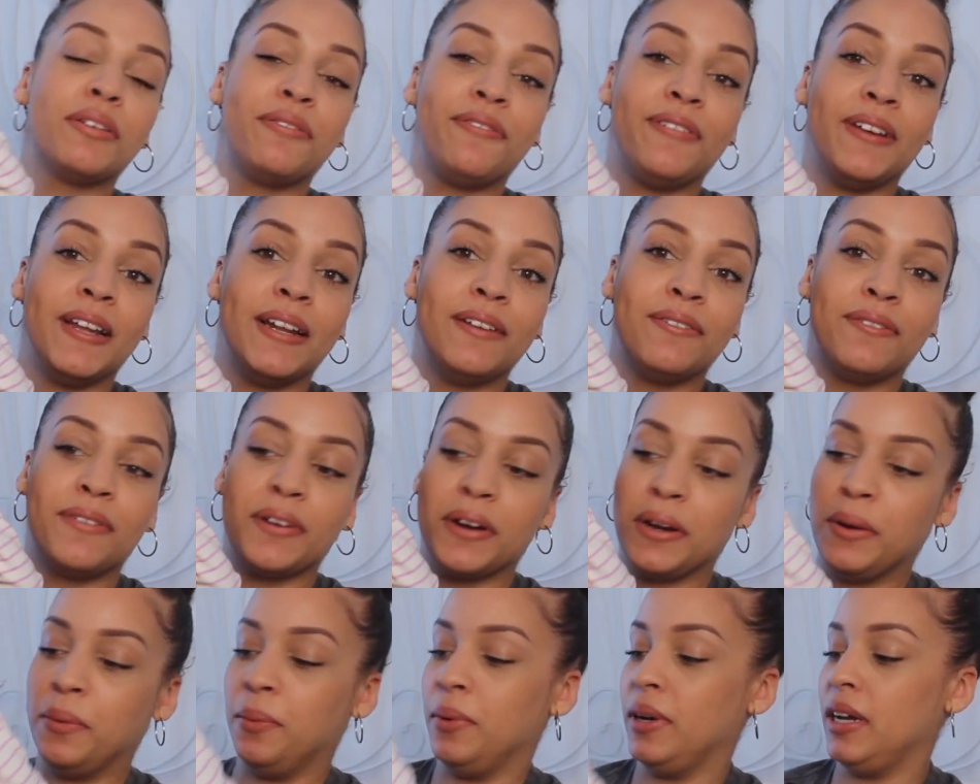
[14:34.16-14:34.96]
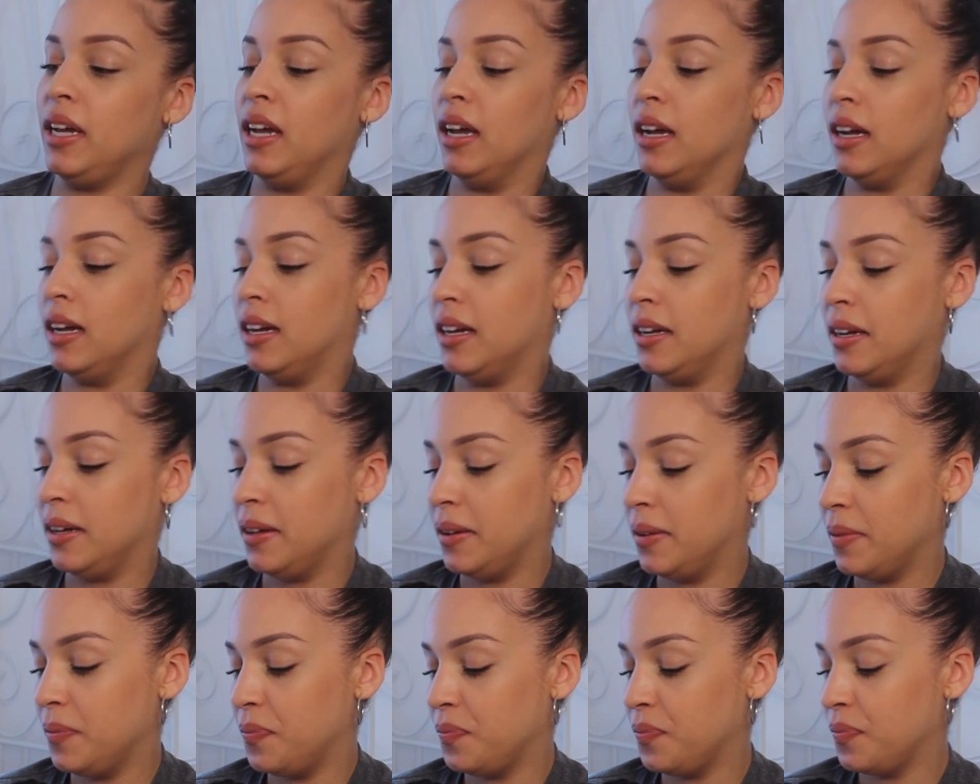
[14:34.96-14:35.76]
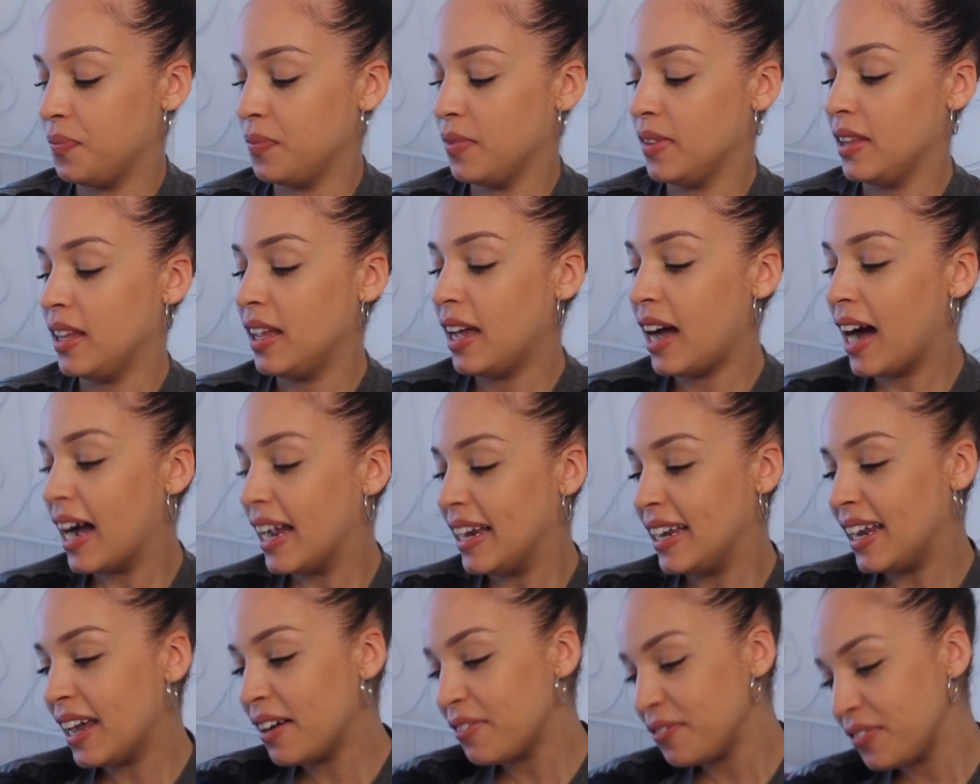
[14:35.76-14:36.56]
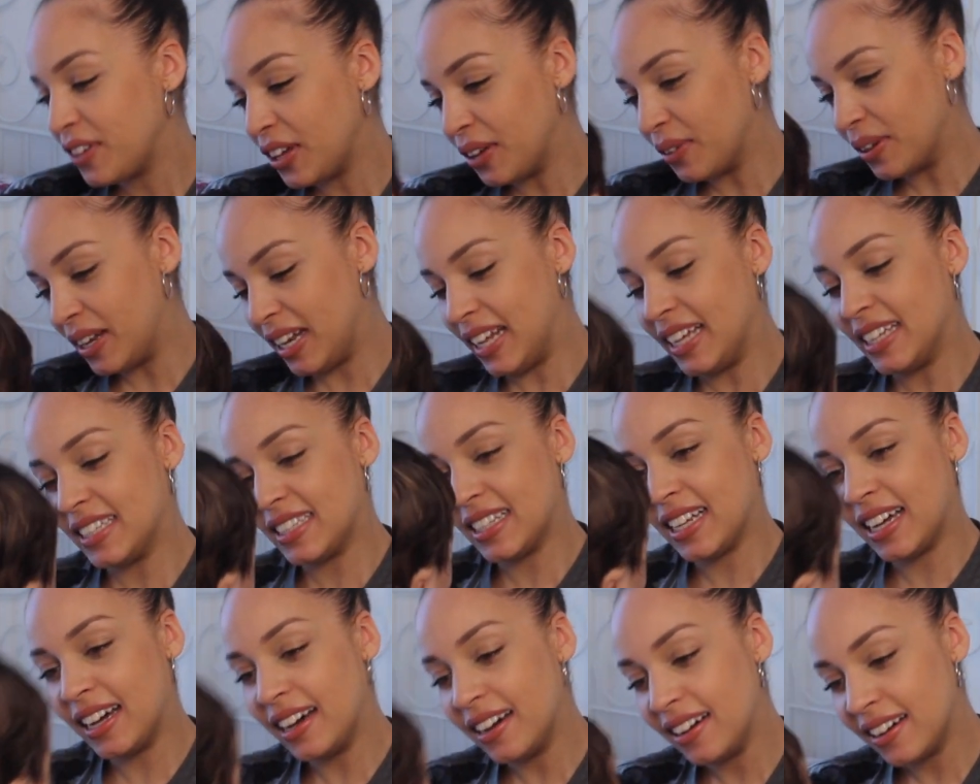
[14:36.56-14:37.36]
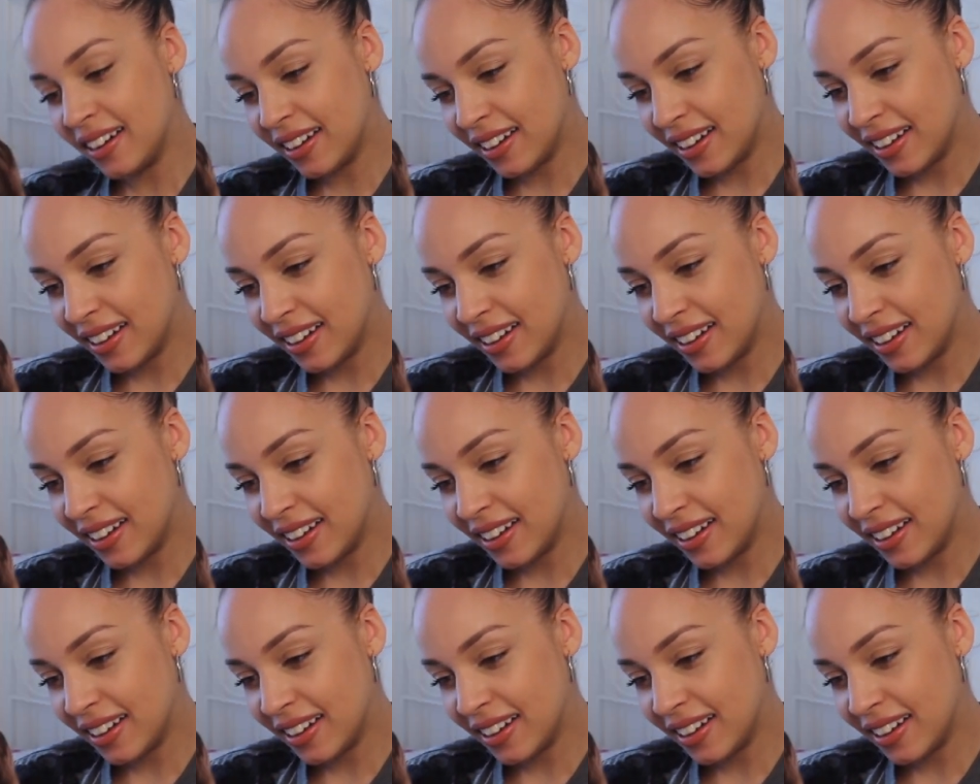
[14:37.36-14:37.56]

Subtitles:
are feeling very weak. I love you, Alyssa.